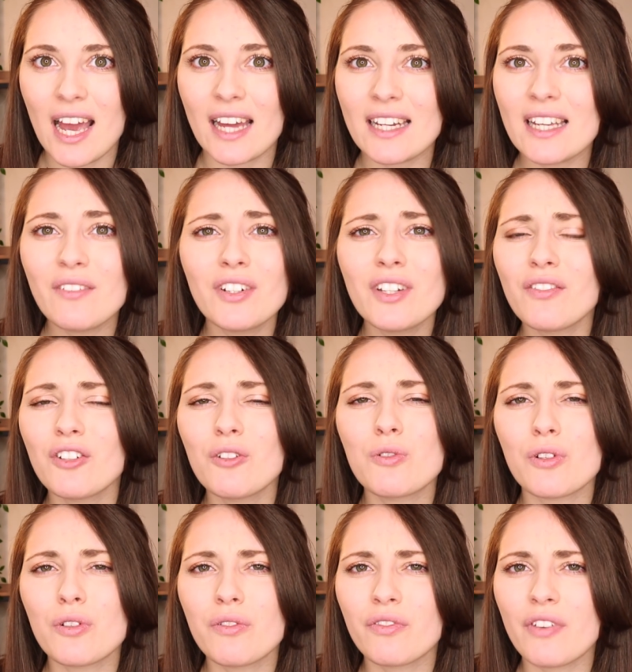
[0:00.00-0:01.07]
And even if you
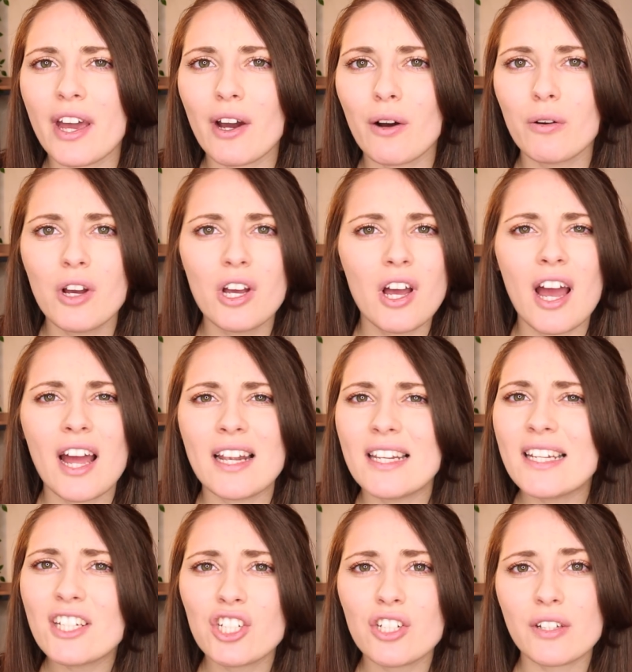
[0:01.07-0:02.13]
do fail, at
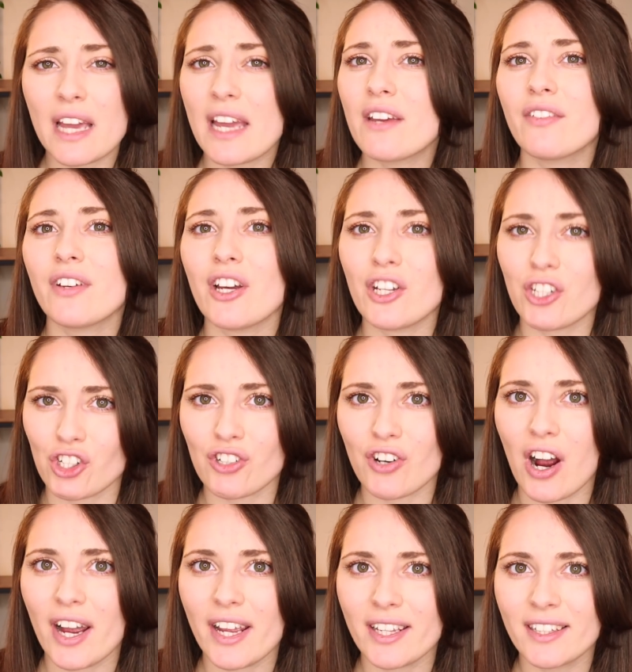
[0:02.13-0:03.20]
least you gave it a
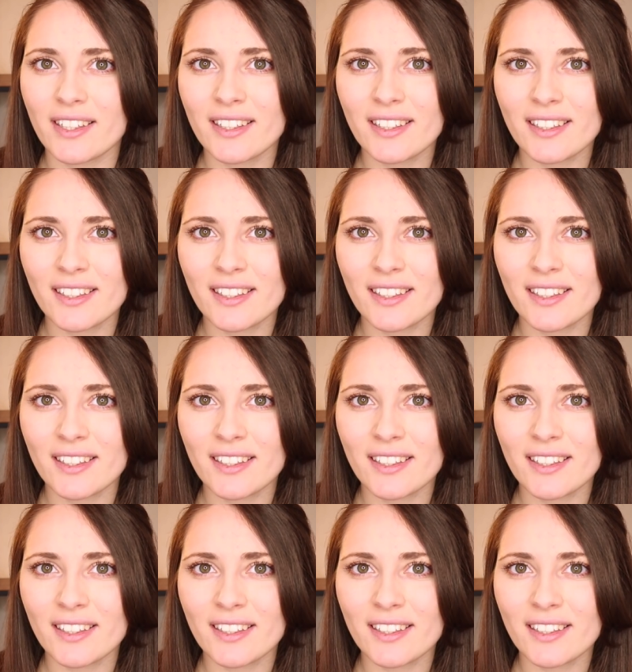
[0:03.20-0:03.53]
try.